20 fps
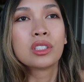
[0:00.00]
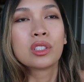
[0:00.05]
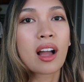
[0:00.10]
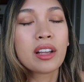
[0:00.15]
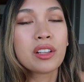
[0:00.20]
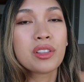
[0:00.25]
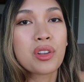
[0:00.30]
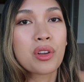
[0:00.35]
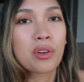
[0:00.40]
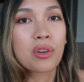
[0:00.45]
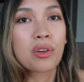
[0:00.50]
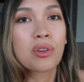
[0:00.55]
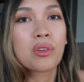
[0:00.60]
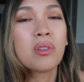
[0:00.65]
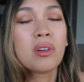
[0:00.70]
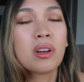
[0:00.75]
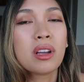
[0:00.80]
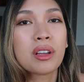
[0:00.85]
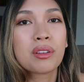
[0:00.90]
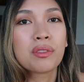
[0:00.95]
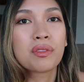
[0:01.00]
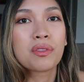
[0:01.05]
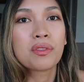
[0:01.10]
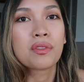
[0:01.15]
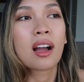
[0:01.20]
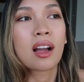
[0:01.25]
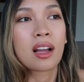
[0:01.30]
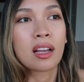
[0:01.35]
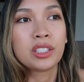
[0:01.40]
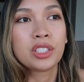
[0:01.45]
I know if
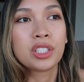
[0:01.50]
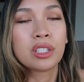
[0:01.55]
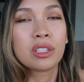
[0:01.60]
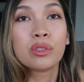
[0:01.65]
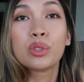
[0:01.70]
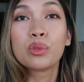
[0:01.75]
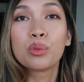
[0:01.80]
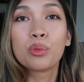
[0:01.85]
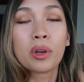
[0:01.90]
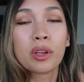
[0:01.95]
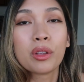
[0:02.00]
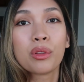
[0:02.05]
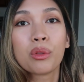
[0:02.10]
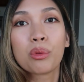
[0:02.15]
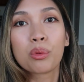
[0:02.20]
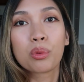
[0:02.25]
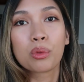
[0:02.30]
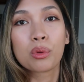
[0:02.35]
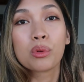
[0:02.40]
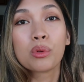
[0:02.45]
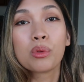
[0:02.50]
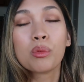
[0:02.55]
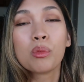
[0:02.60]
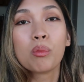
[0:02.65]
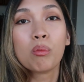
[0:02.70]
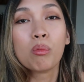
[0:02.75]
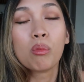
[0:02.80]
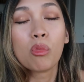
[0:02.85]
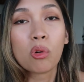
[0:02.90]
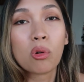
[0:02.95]
I just went through
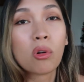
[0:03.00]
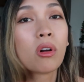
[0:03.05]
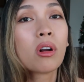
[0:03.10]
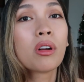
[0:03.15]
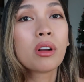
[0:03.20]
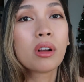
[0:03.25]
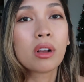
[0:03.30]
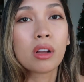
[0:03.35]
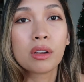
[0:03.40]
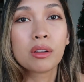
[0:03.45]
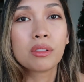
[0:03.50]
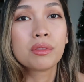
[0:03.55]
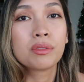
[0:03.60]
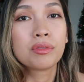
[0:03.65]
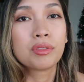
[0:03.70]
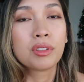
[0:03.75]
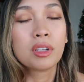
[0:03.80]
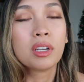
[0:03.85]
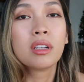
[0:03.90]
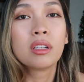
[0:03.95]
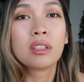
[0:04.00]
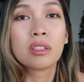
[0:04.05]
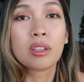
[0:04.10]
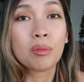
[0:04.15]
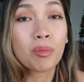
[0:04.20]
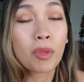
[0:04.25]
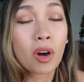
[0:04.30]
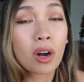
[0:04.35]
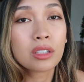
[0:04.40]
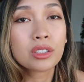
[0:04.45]
more of
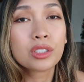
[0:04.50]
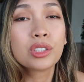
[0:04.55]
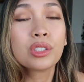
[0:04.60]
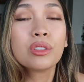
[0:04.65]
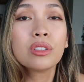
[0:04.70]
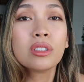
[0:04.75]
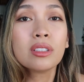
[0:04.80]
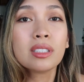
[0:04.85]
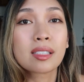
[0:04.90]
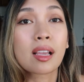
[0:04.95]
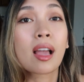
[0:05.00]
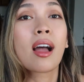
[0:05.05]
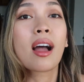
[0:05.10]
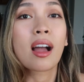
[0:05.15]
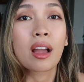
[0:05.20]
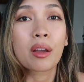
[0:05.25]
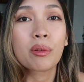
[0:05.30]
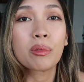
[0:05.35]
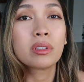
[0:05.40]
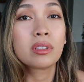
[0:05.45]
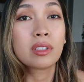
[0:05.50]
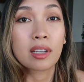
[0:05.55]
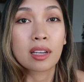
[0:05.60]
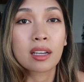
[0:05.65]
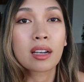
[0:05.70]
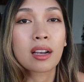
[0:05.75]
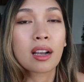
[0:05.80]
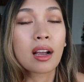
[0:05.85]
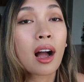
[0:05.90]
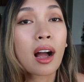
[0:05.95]
the modules that I would
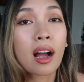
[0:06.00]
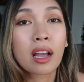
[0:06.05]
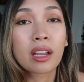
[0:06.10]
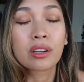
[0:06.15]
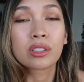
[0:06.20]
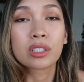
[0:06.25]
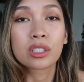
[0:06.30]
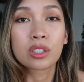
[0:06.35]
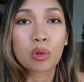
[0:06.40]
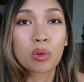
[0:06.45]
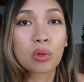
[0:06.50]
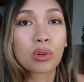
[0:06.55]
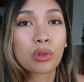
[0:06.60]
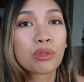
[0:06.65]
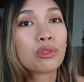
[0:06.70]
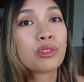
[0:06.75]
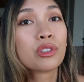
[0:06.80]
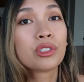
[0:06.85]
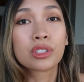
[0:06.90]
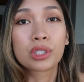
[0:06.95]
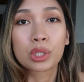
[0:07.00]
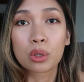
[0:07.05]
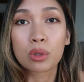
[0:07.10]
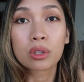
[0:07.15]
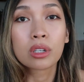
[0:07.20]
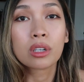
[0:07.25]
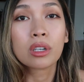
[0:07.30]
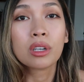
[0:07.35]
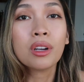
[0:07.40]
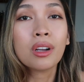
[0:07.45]
get a higher score for
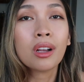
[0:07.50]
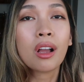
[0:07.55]
sure.